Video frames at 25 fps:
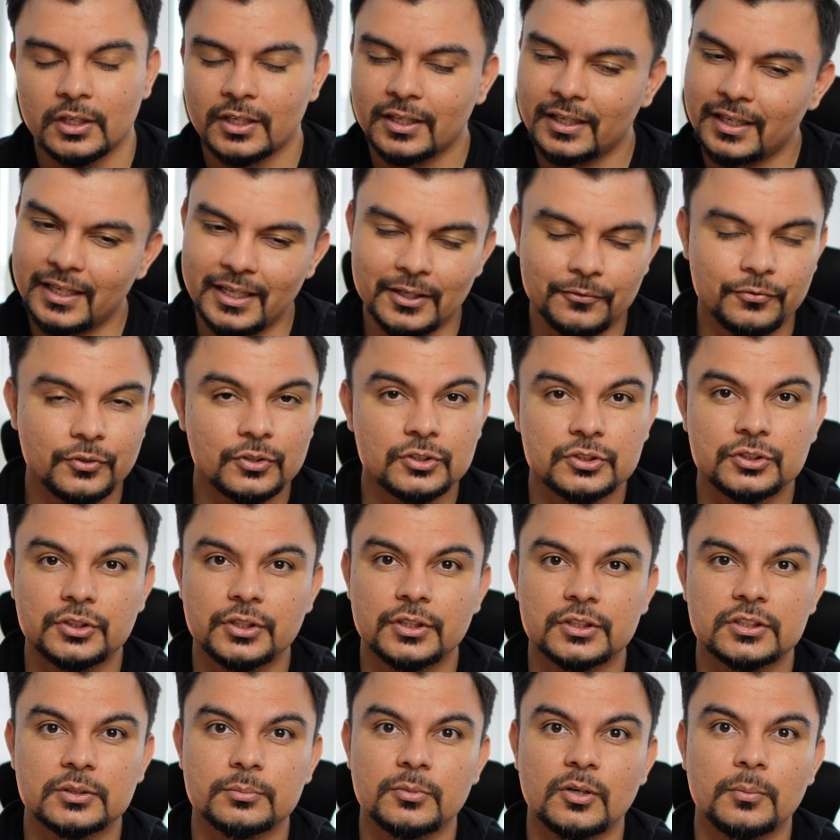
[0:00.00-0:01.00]
And if you're
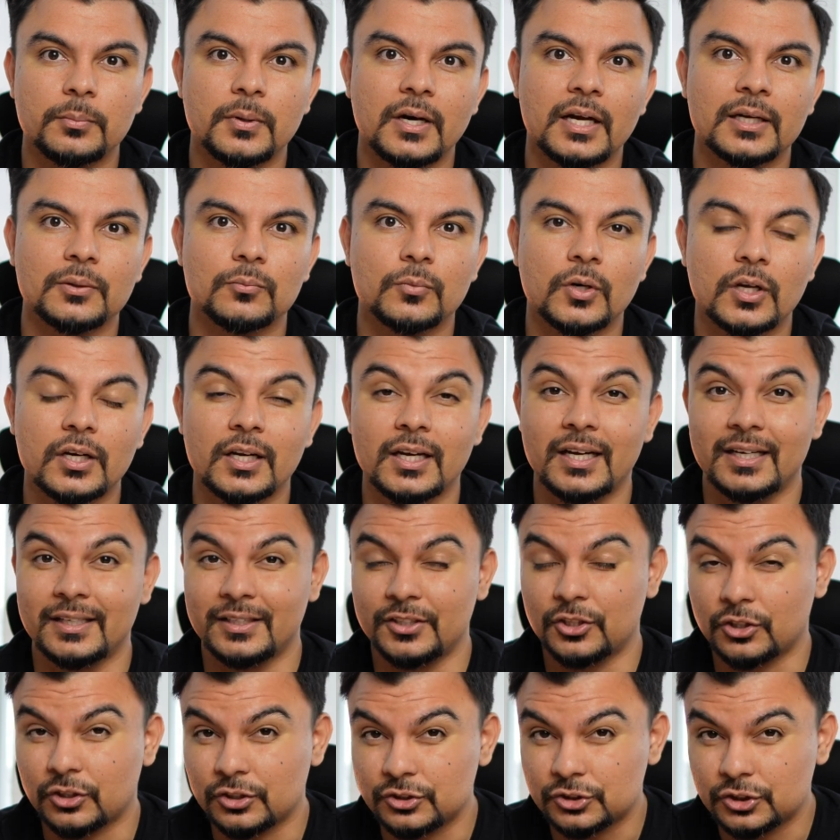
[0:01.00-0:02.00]
serious about buying one and you're
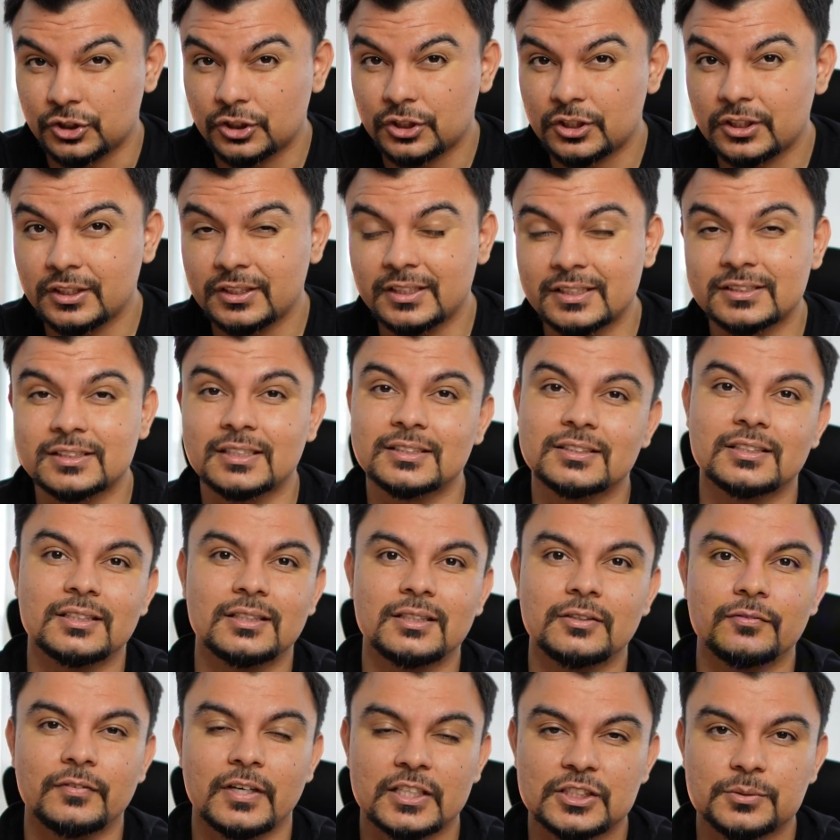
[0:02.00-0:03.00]
considering this as an
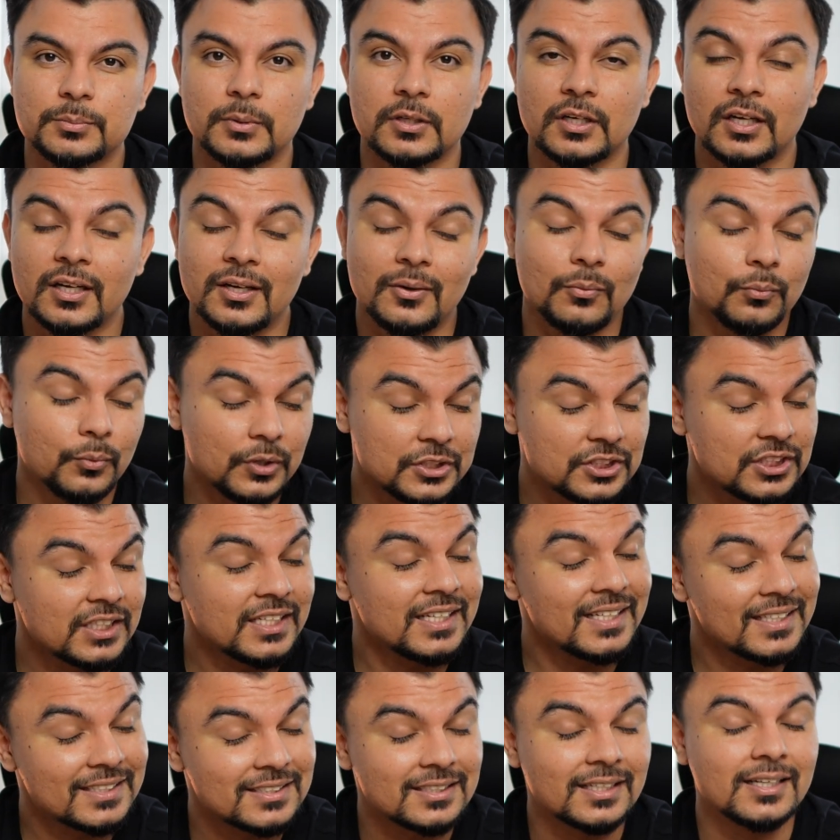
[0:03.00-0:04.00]
investment, which
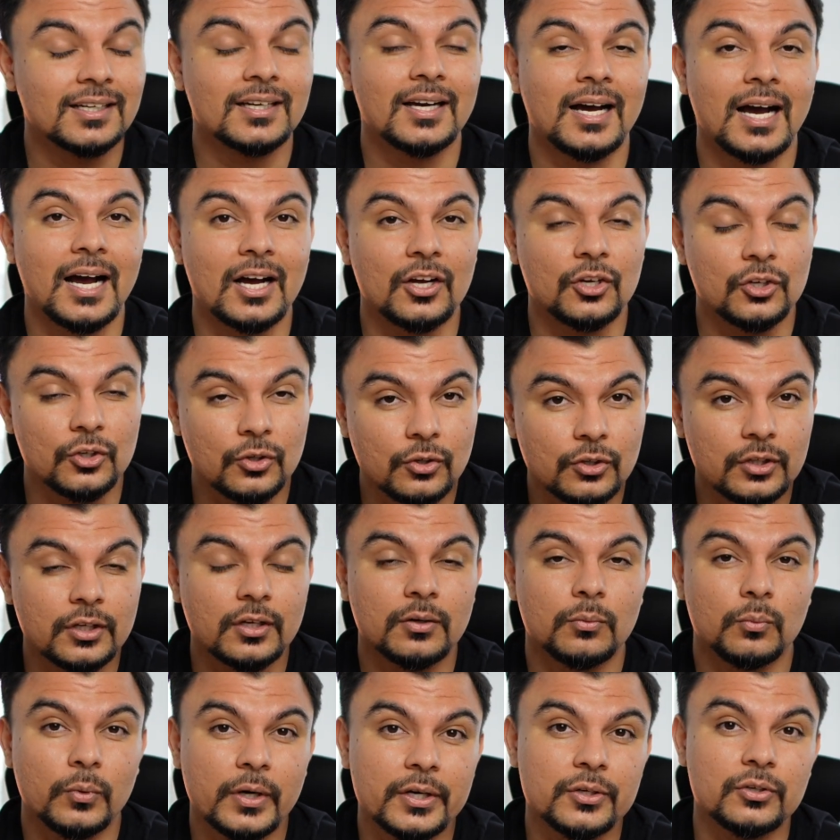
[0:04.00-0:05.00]
is a good
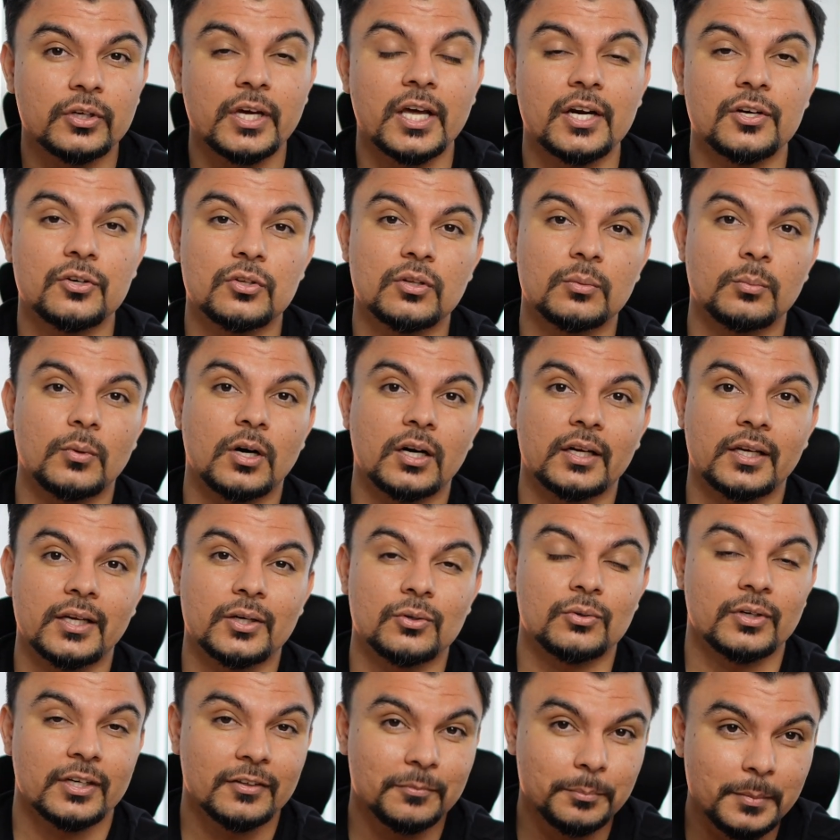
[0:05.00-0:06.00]
way to get into the market
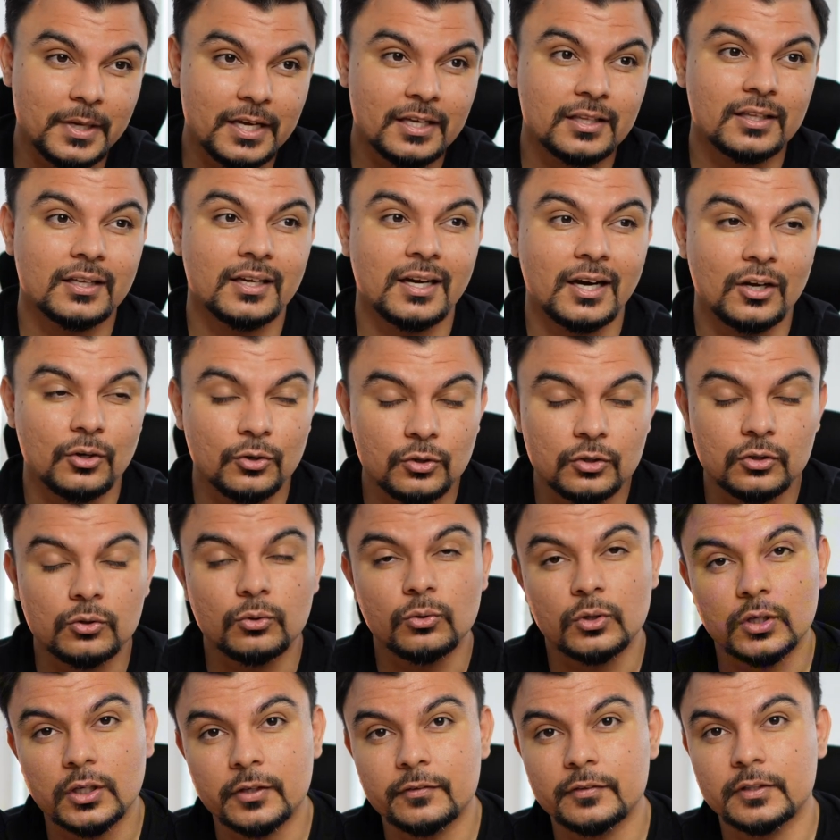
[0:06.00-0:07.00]
or make a good
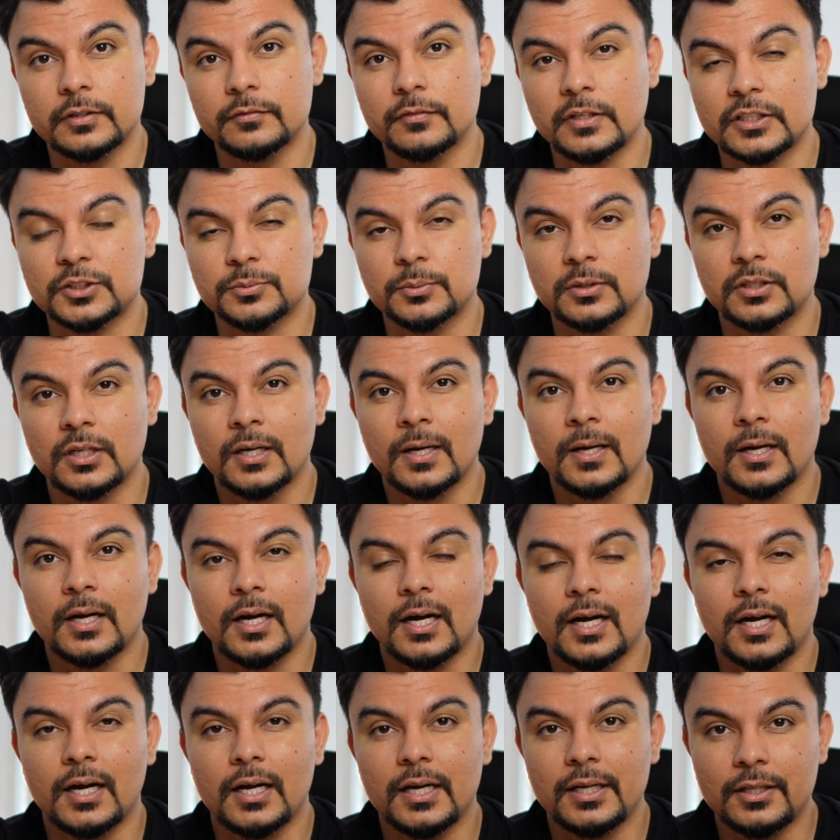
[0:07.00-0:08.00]
lucrative investment
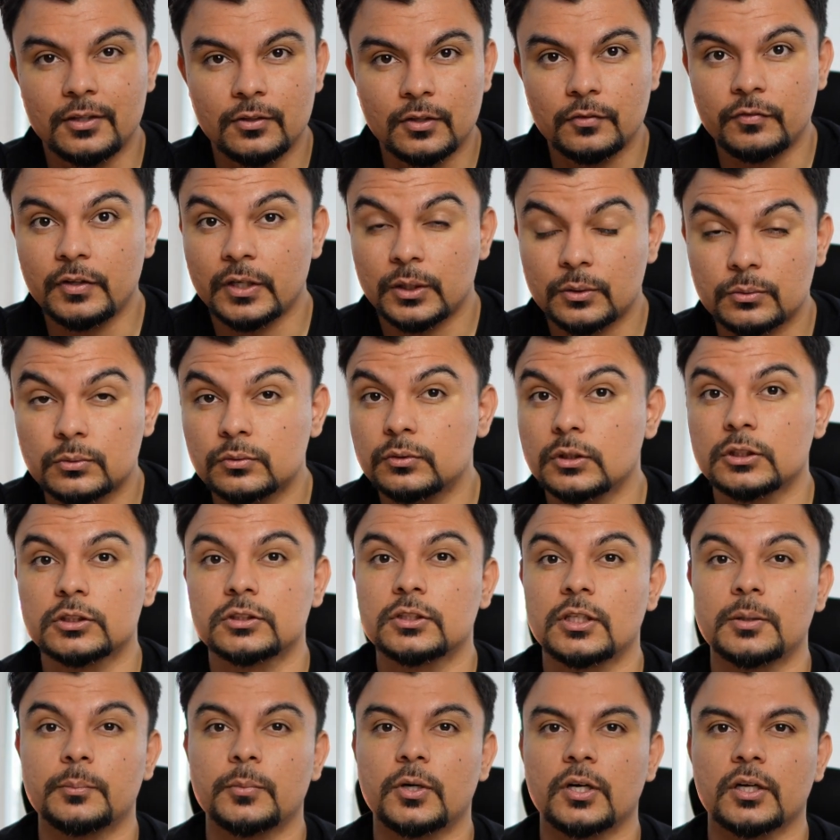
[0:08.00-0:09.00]
in the Vancouver real
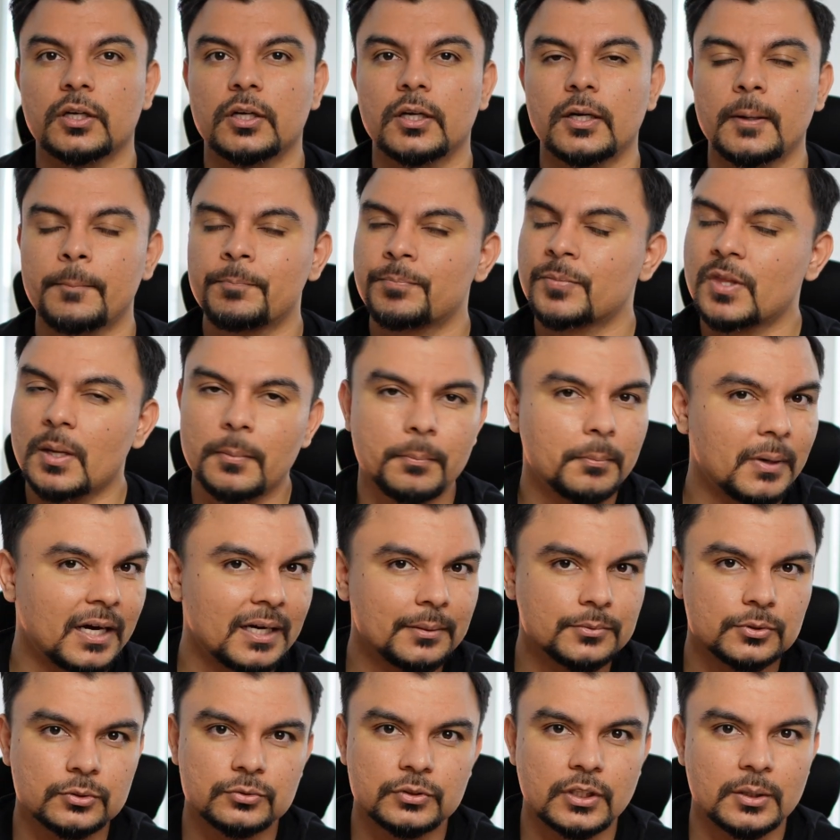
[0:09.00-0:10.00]
estate market, my
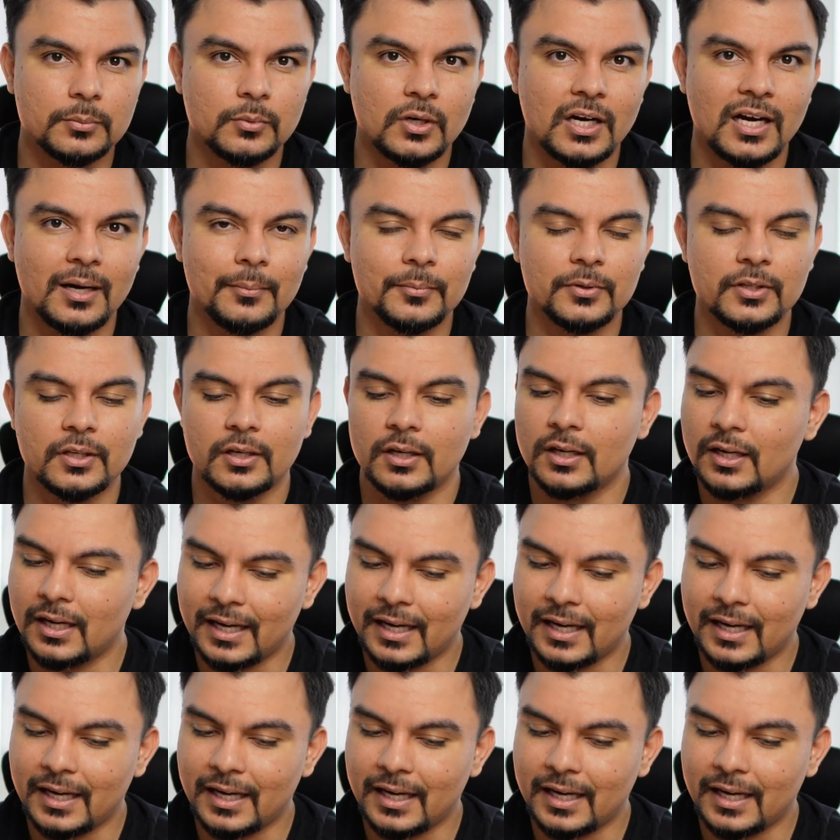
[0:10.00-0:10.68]
name is Uzair Muhammad.